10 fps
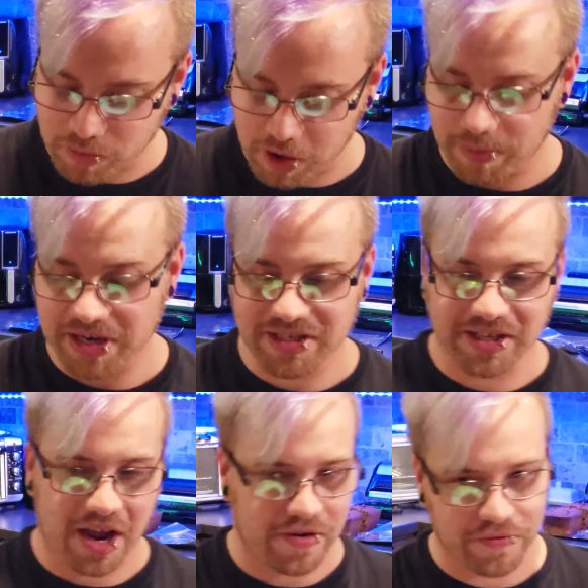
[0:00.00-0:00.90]
warm, it did
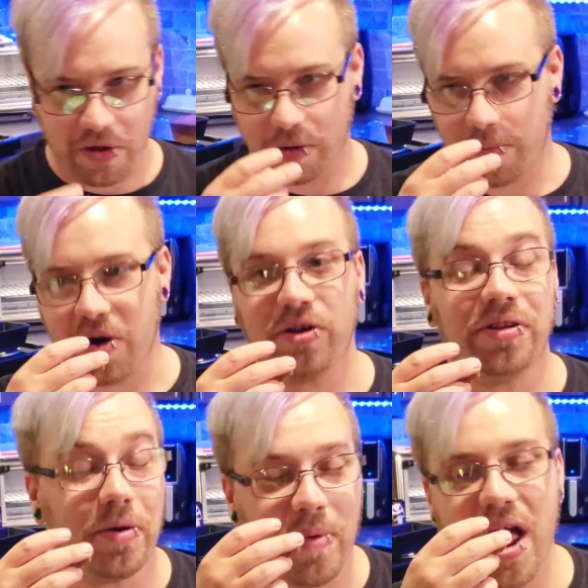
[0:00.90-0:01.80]
kind of fall apart a
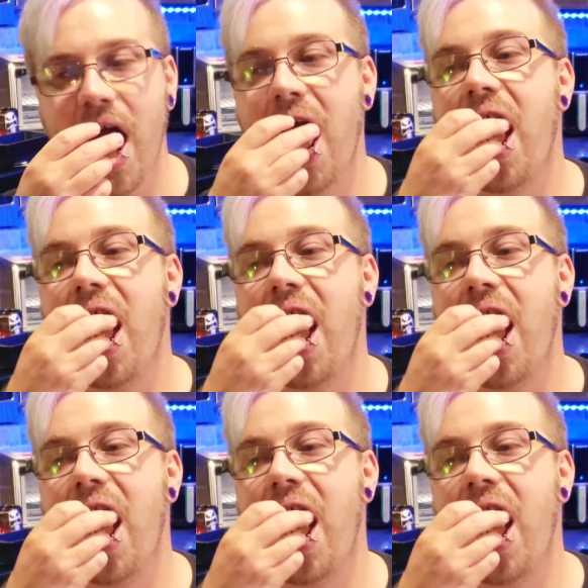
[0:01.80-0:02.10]
little bit.